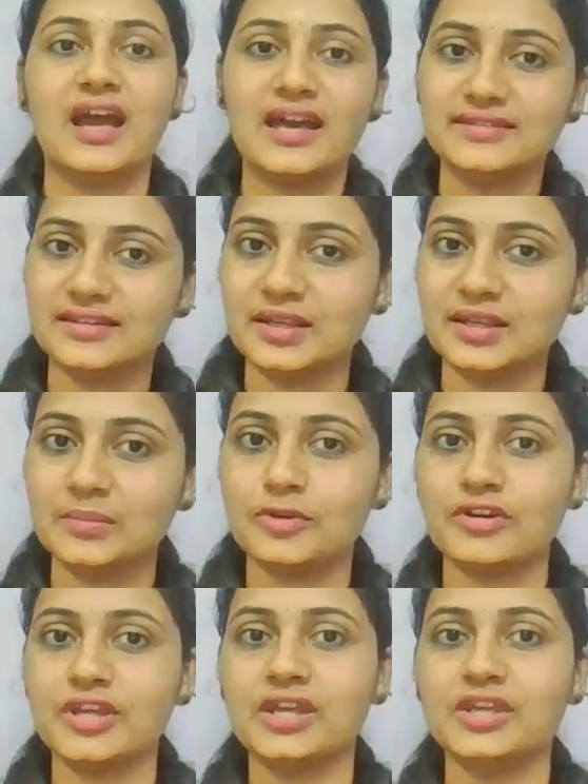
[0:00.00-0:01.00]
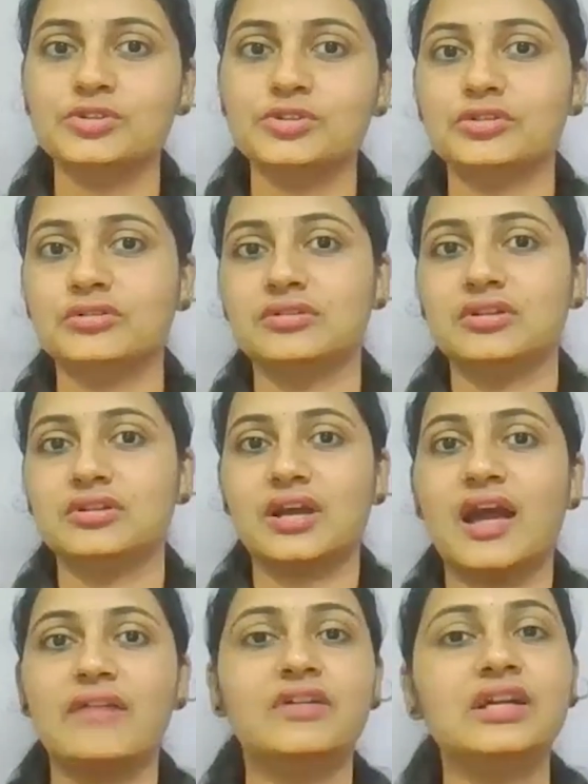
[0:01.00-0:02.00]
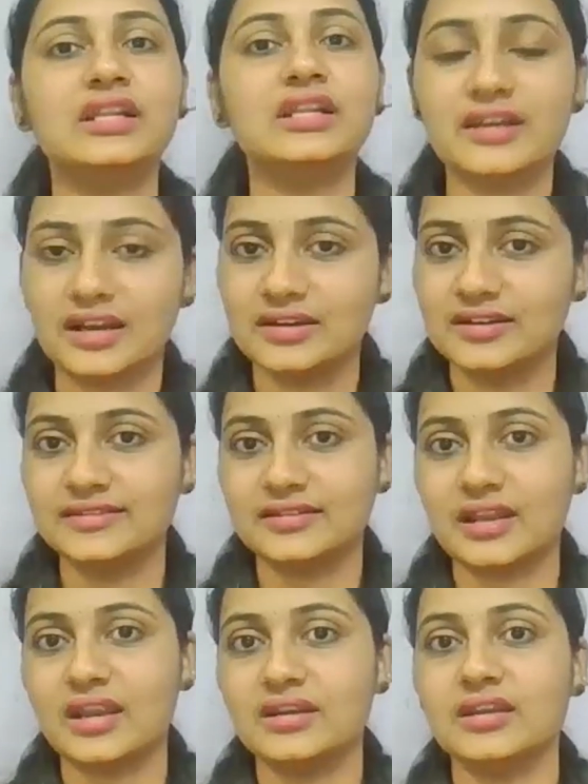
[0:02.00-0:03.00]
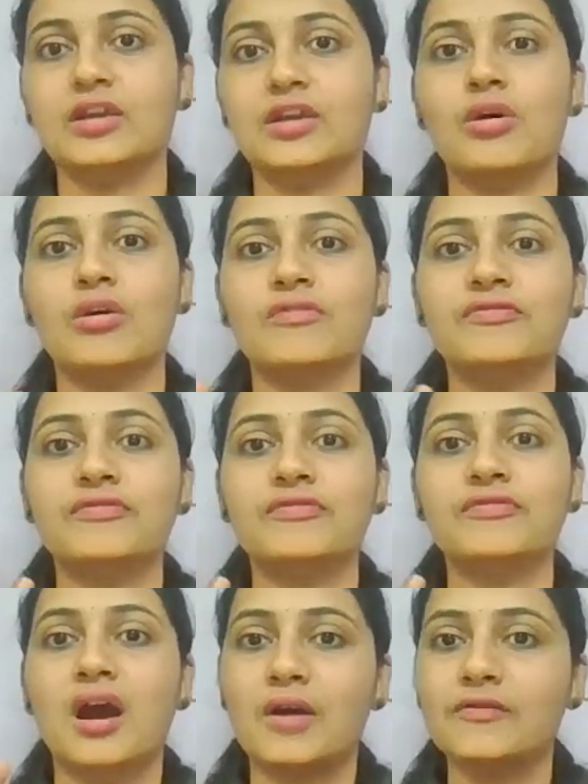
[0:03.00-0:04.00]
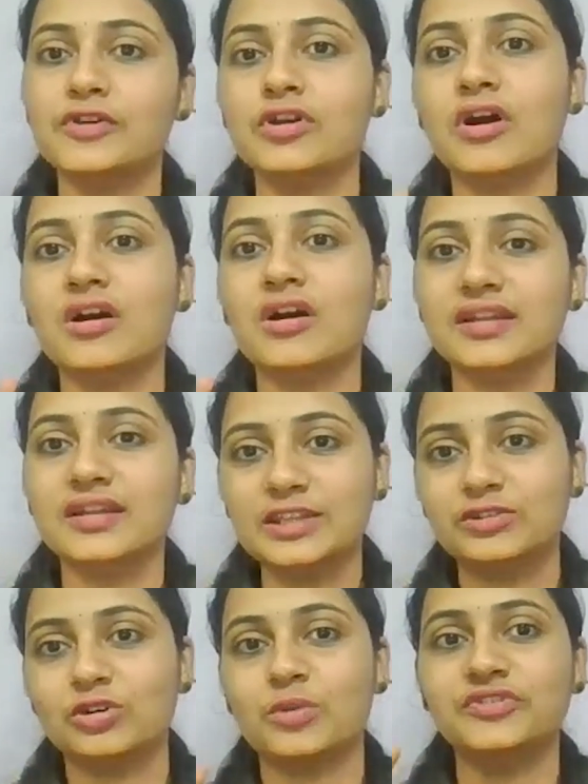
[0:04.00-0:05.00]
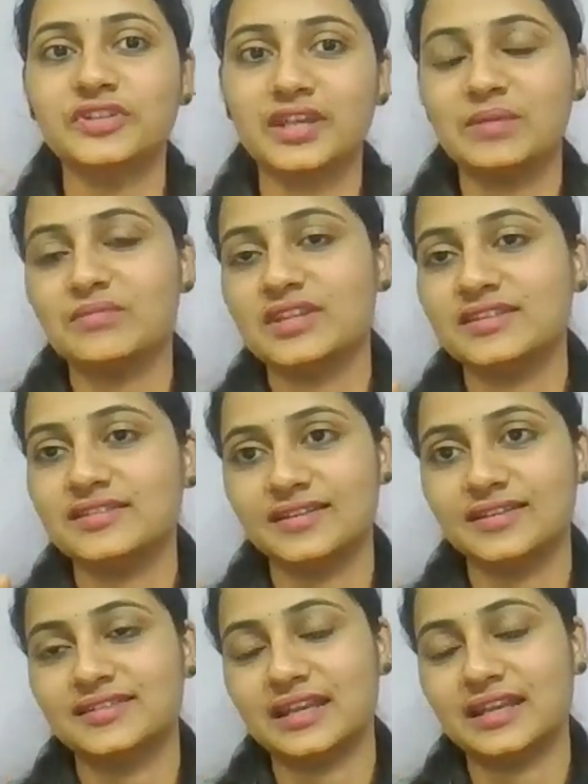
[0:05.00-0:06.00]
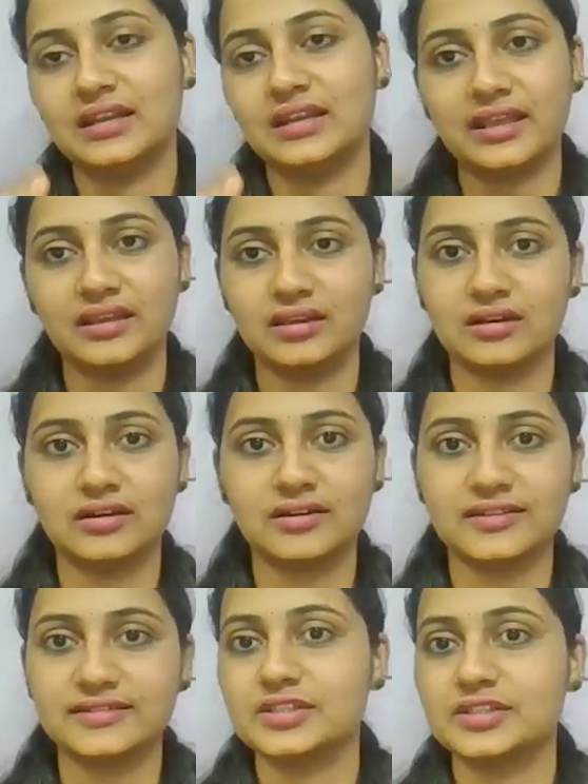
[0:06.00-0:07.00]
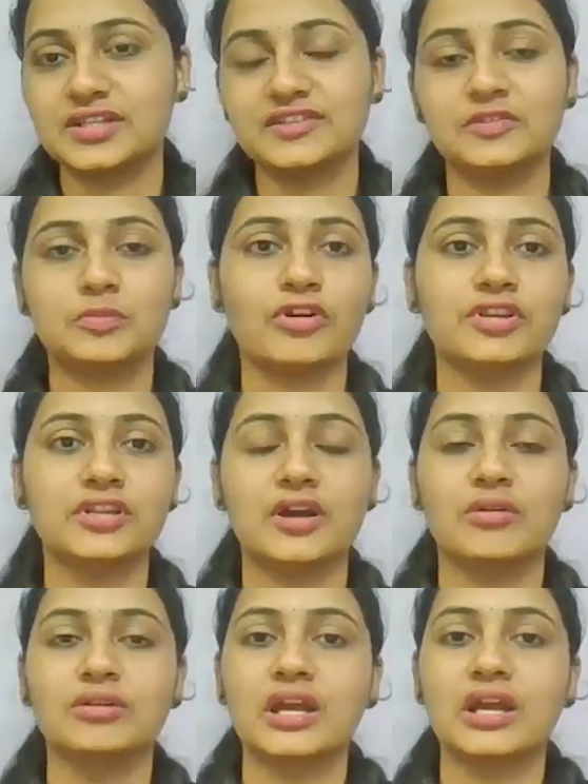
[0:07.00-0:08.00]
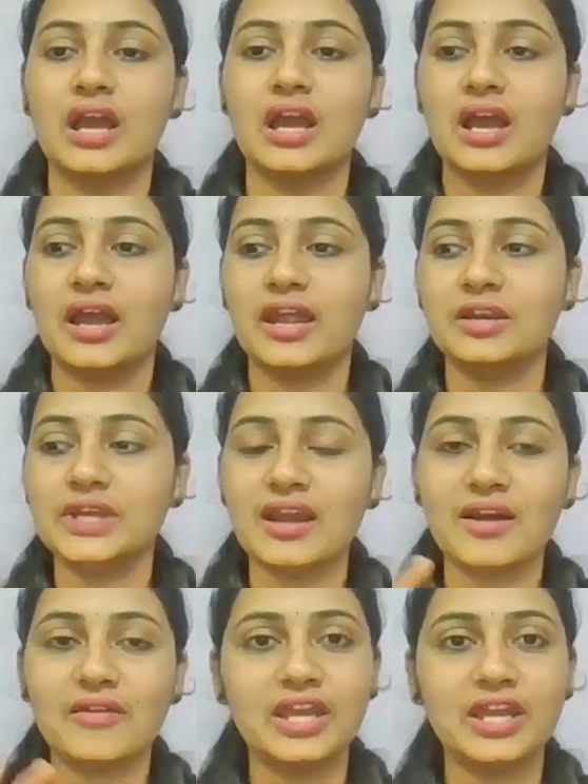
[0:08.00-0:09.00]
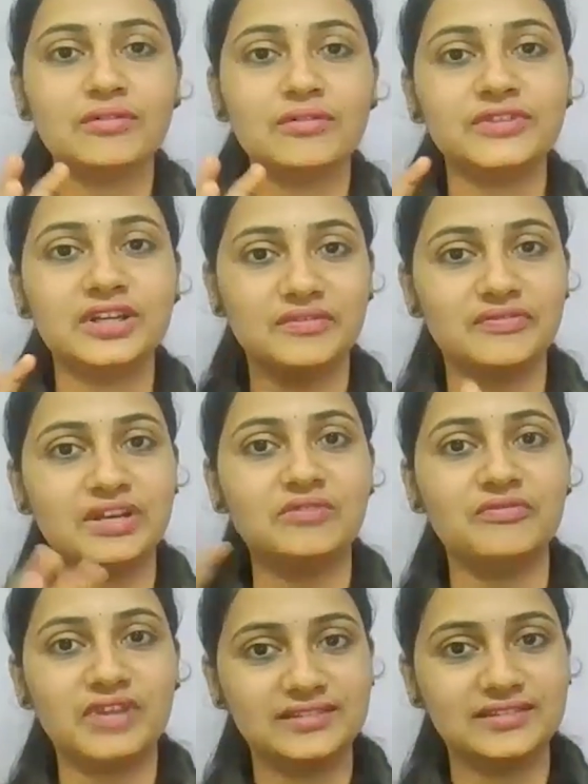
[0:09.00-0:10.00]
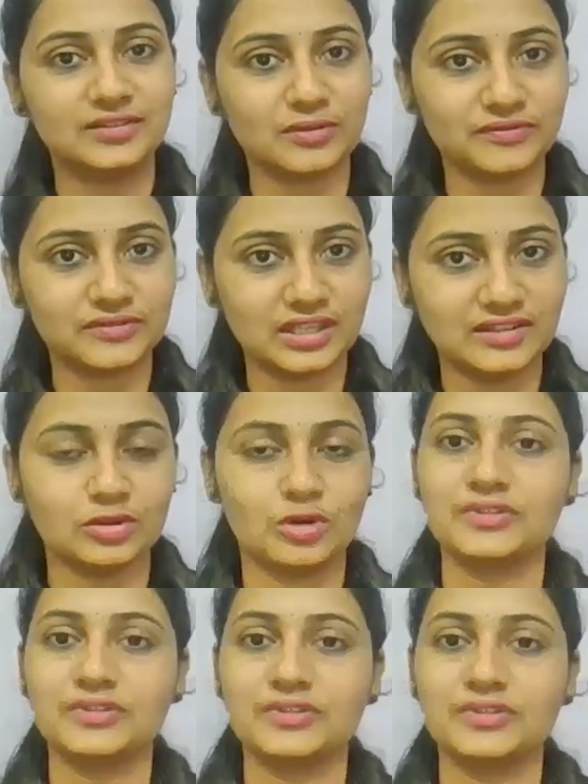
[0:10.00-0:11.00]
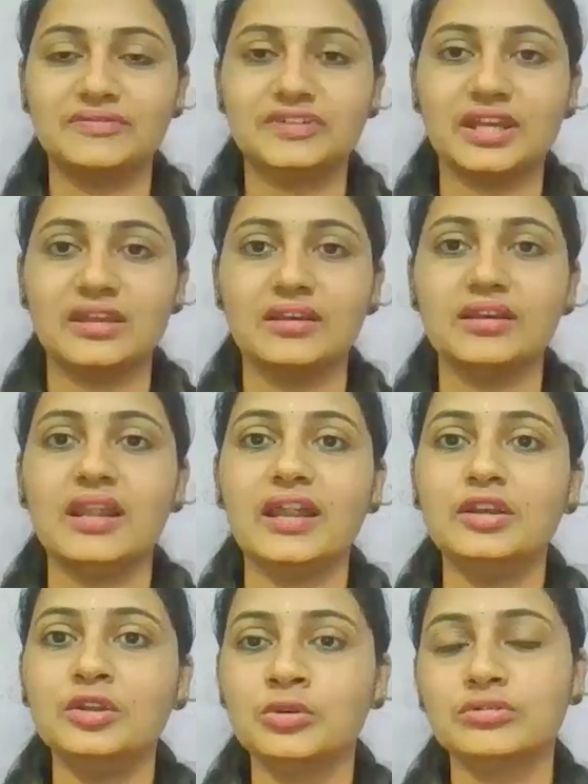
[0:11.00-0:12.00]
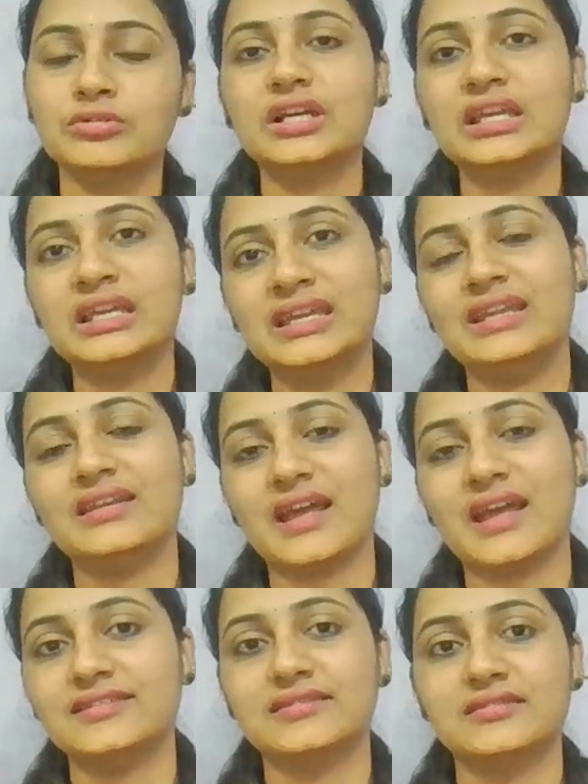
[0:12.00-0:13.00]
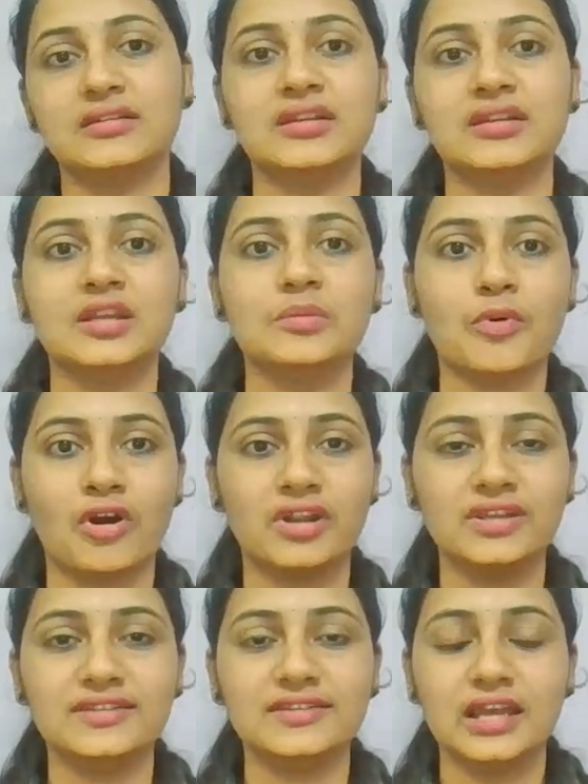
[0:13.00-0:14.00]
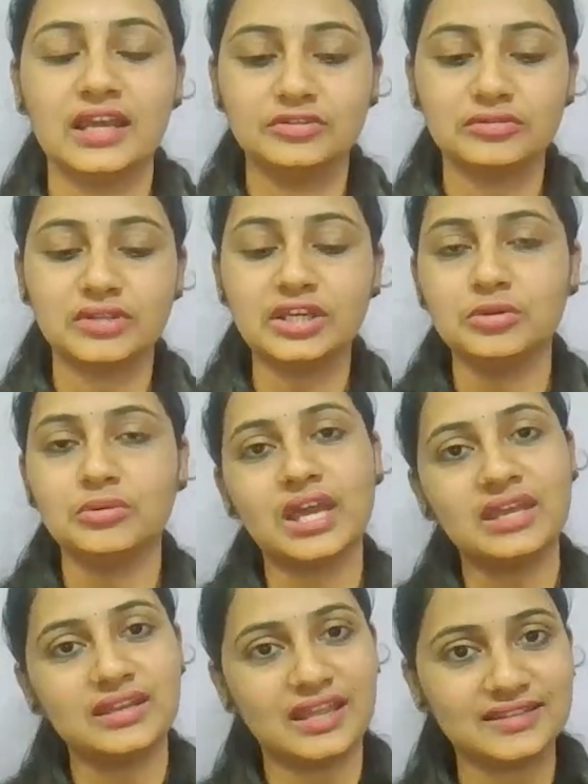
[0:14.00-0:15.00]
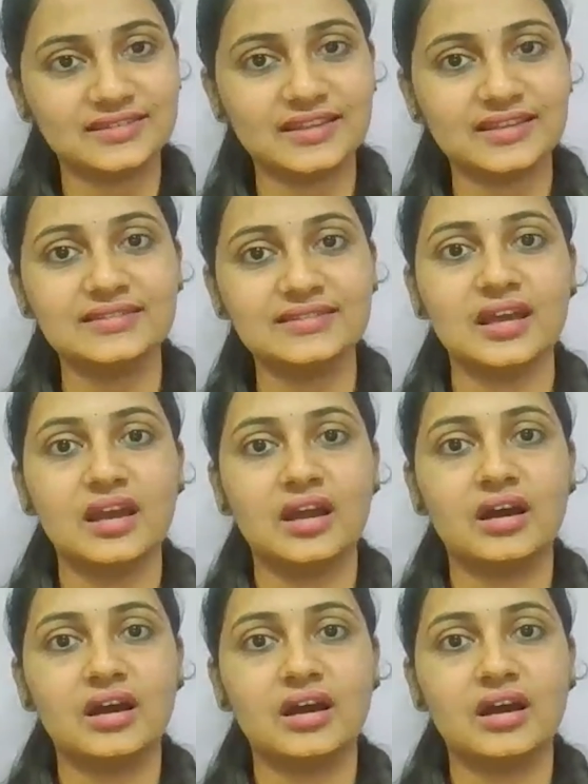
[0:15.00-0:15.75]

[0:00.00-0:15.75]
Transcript: as an employee, you should have a clear understanding of how your ESOP scheme is designed, like Sir just pointed out, and be aware of the different phases of the ESOP's life cycle and know the key tax triggering points so that you can assess